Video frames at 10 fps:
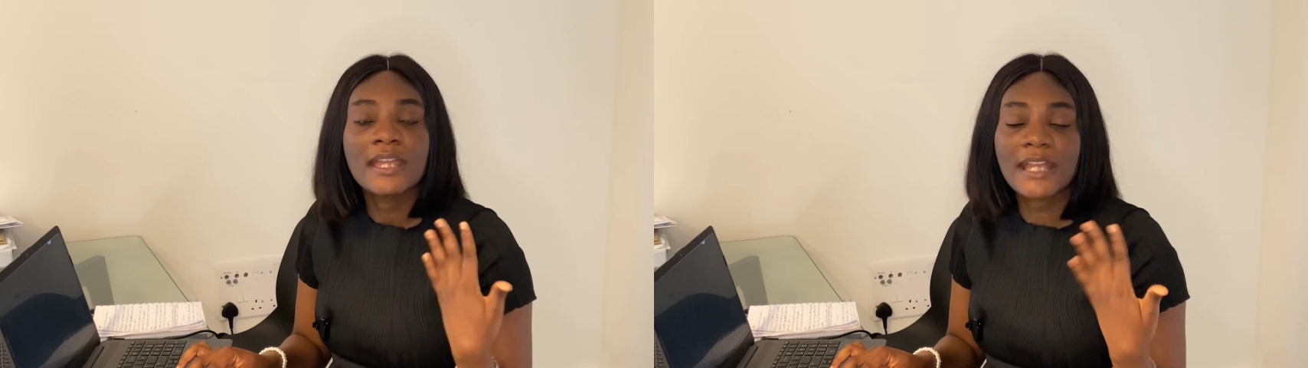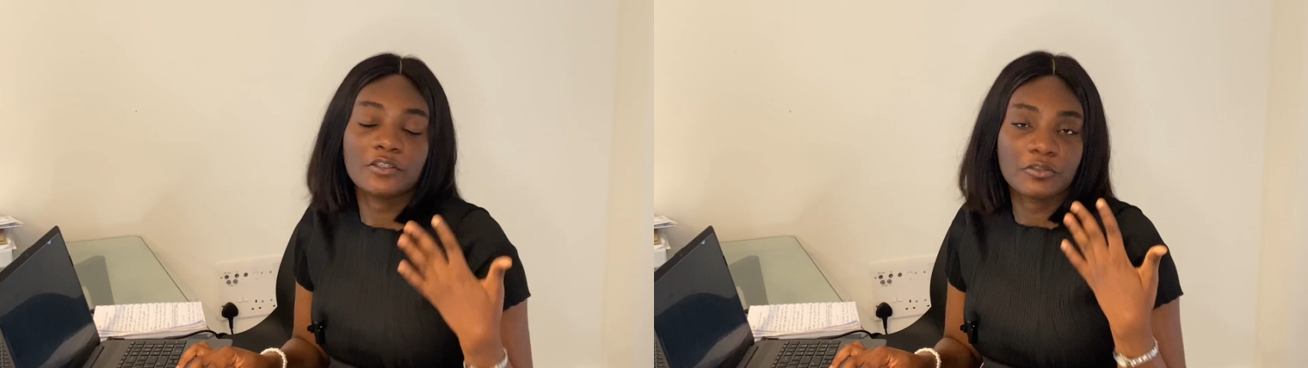
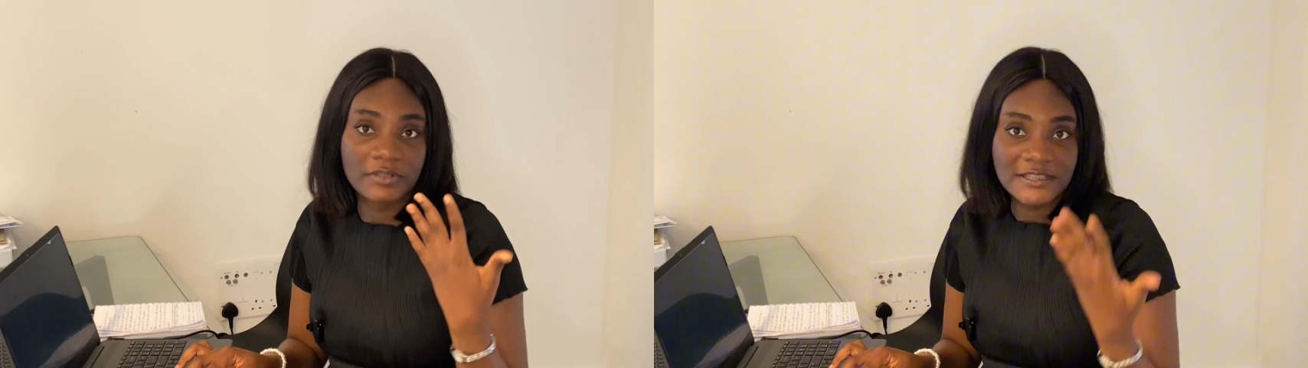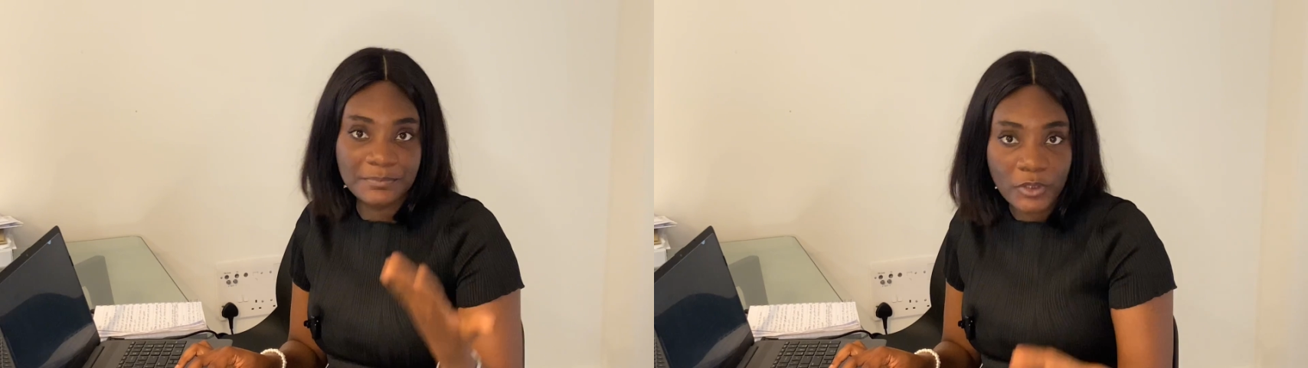kind of
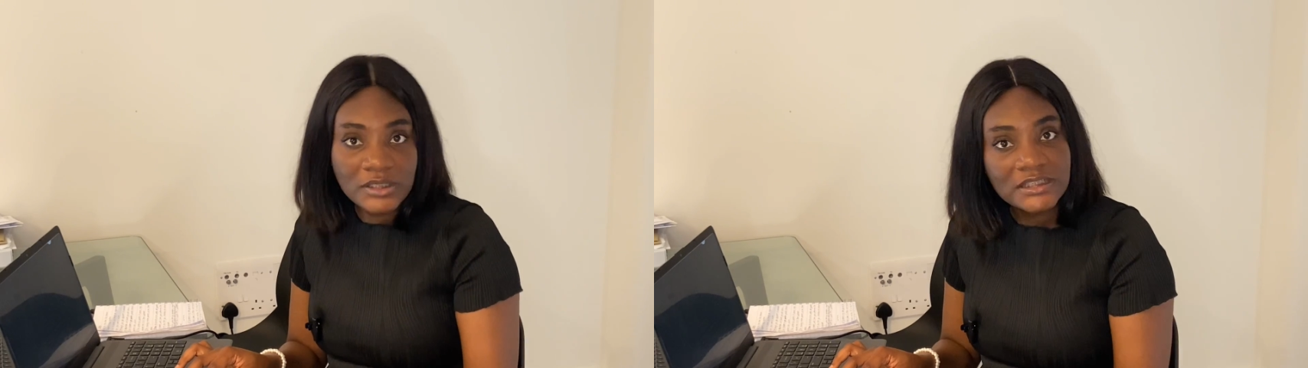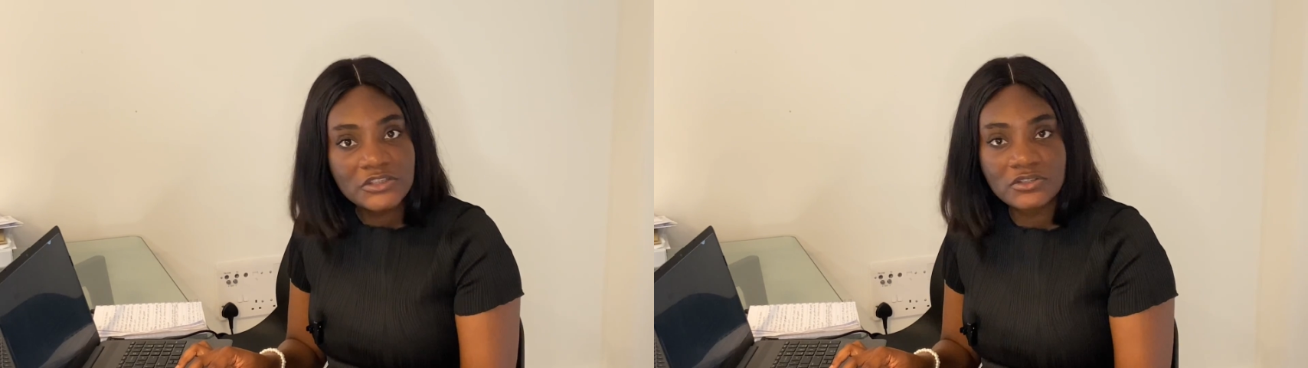
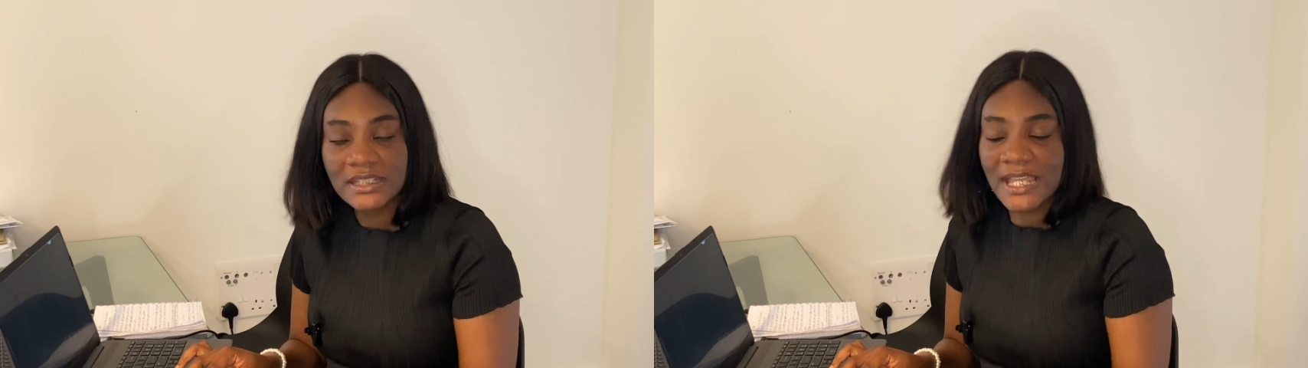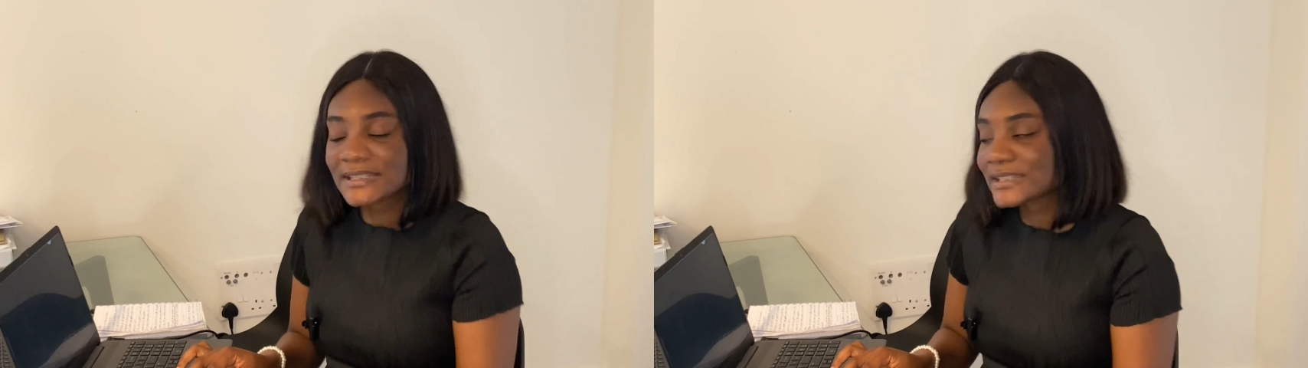responding to
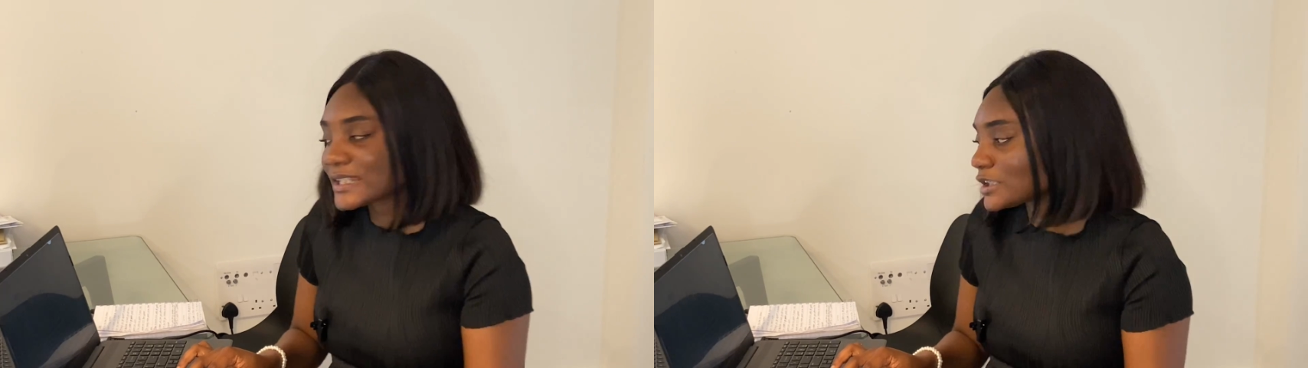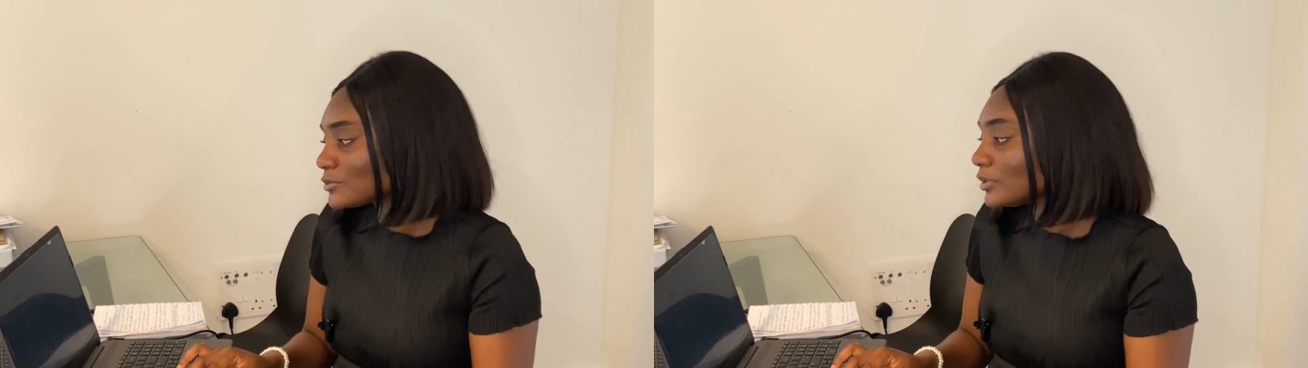the
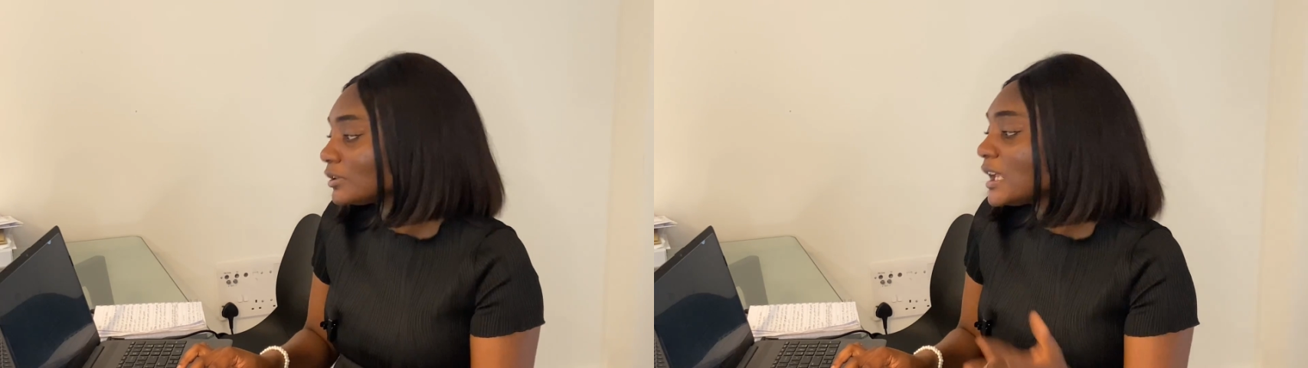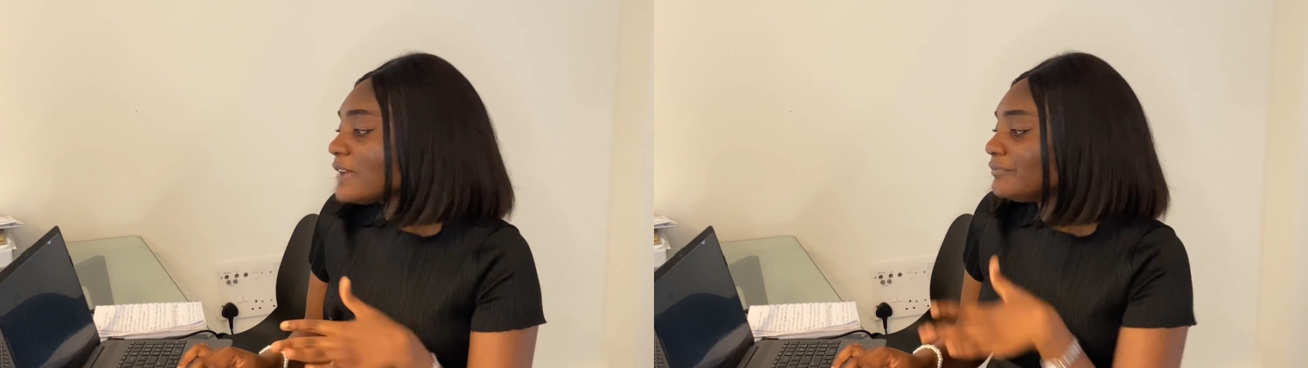answers as
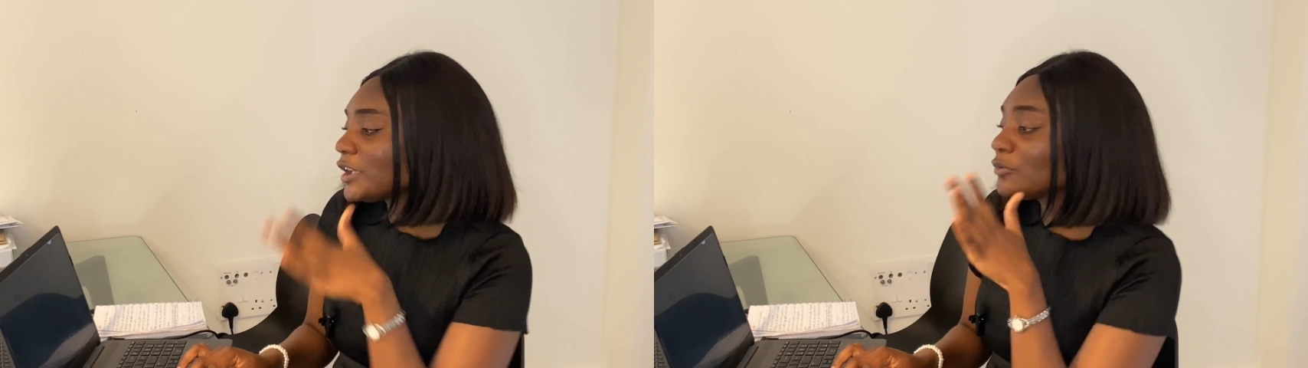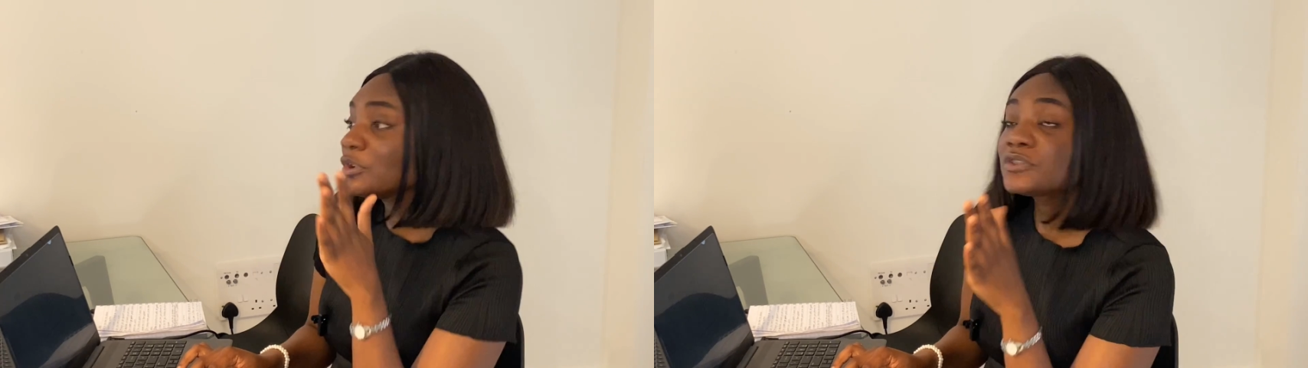well. Now,
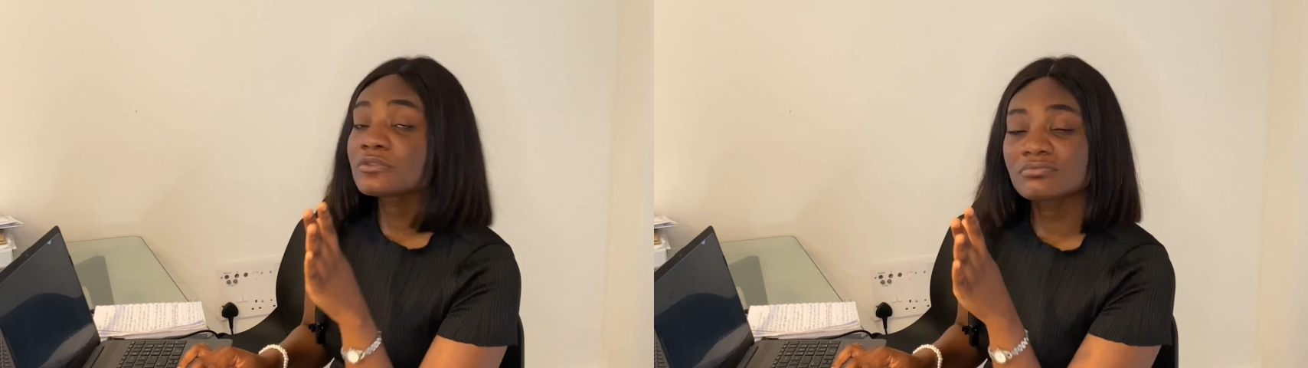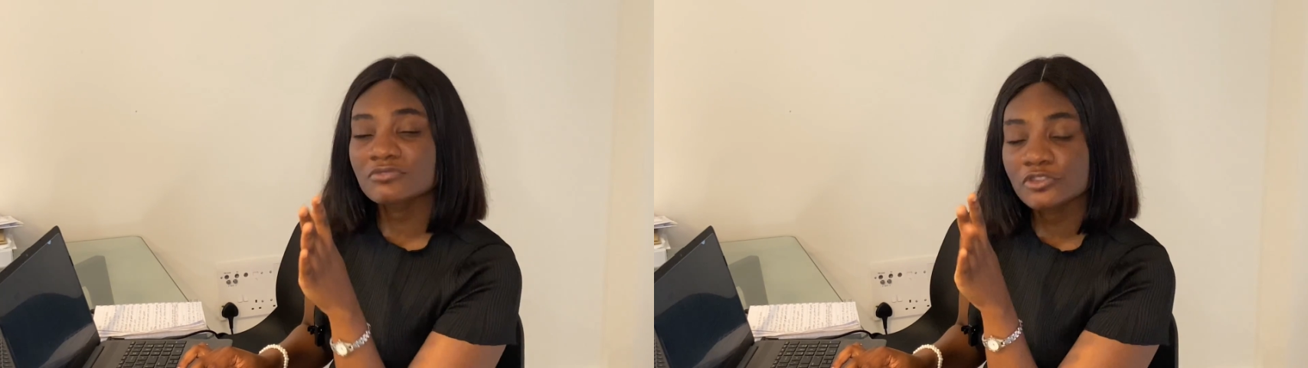you want
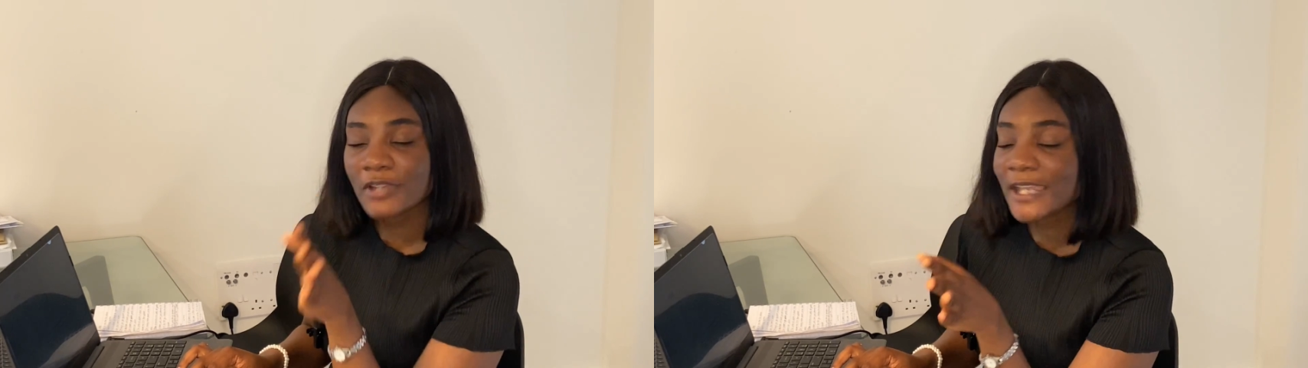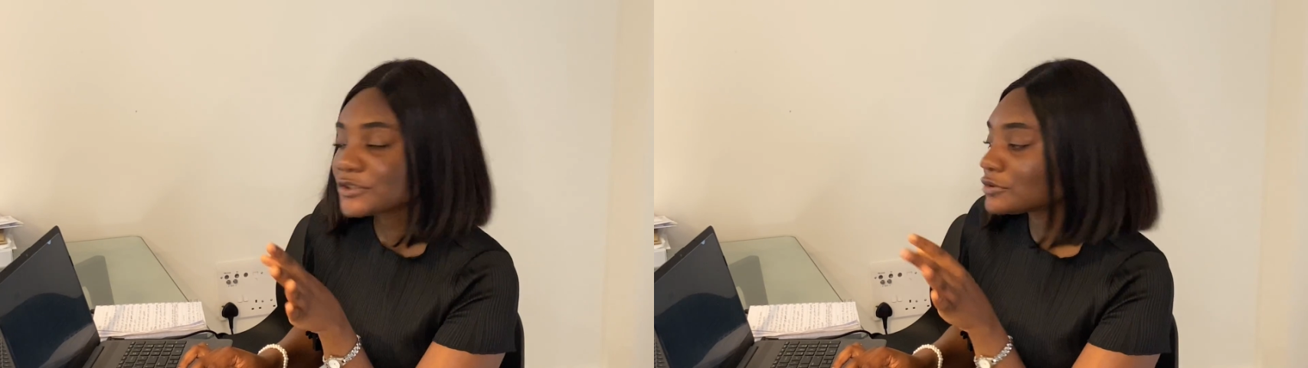to try